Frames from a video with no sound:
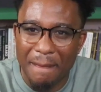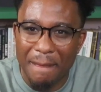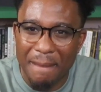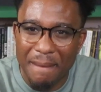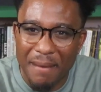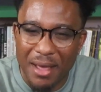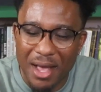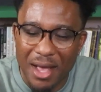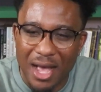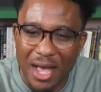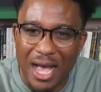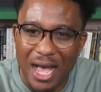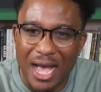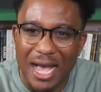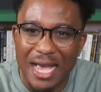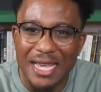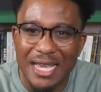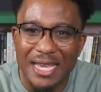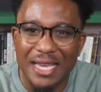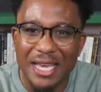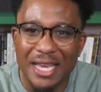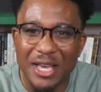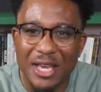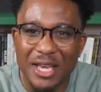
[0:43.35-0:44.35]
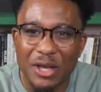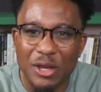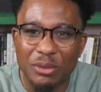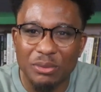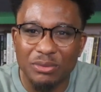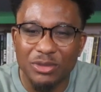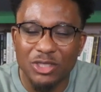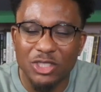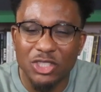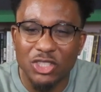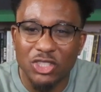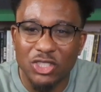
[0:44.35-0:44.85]
I am
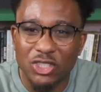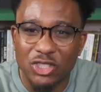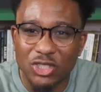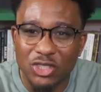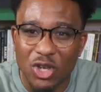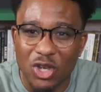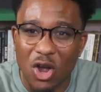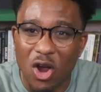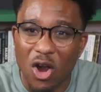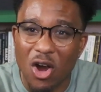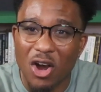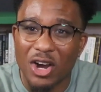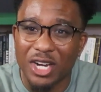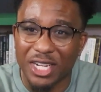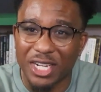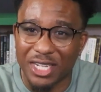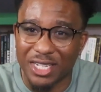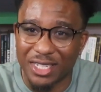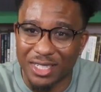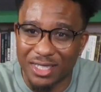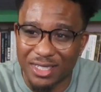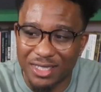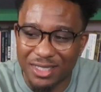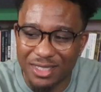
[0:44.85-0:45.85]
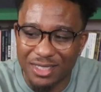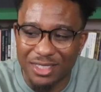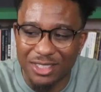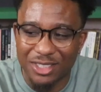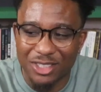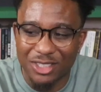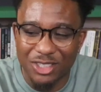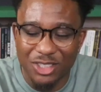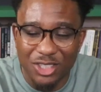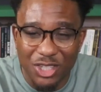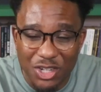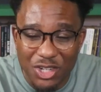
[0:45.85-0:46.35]
starting
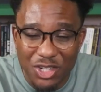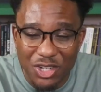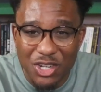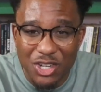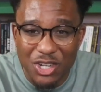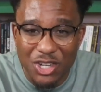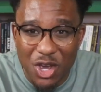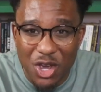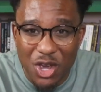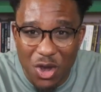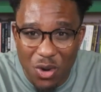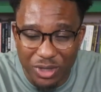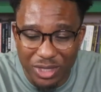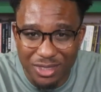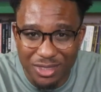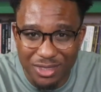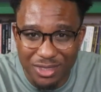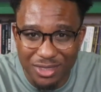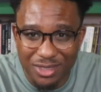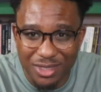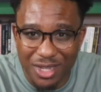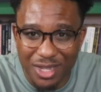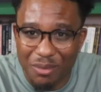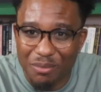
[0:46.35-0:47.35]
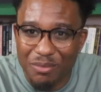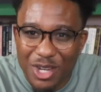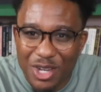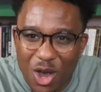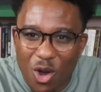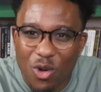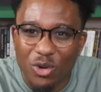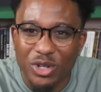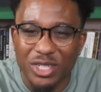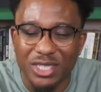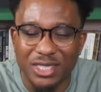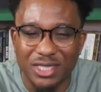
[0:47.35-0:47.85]
to notice, I'm
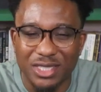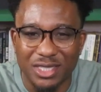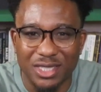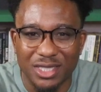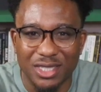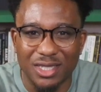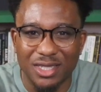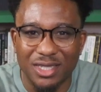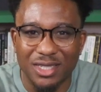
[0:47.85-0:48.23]
noticing